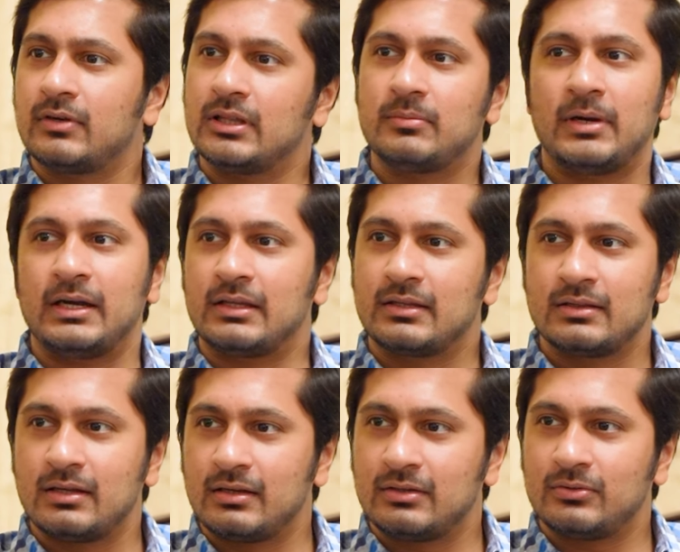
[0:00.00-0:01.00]
vannu
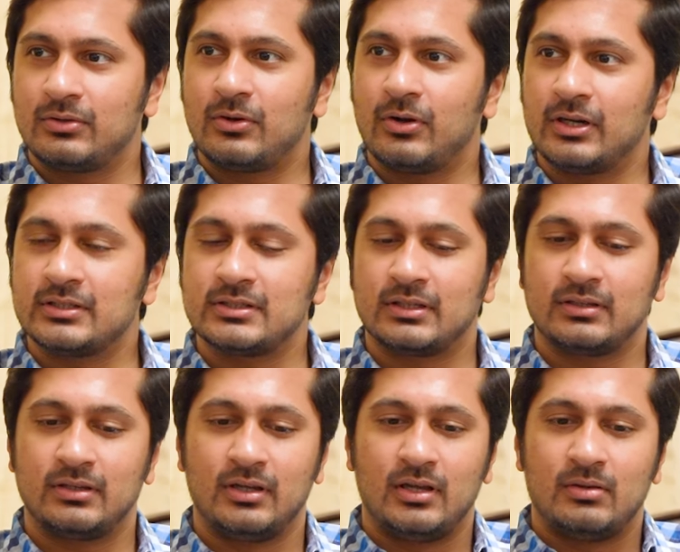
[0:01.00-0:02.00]
padikkunna oru college
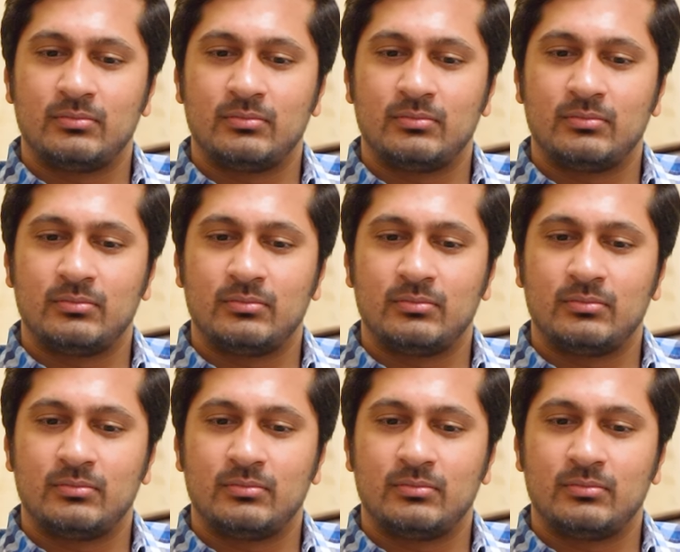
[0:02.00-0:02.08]
aanu.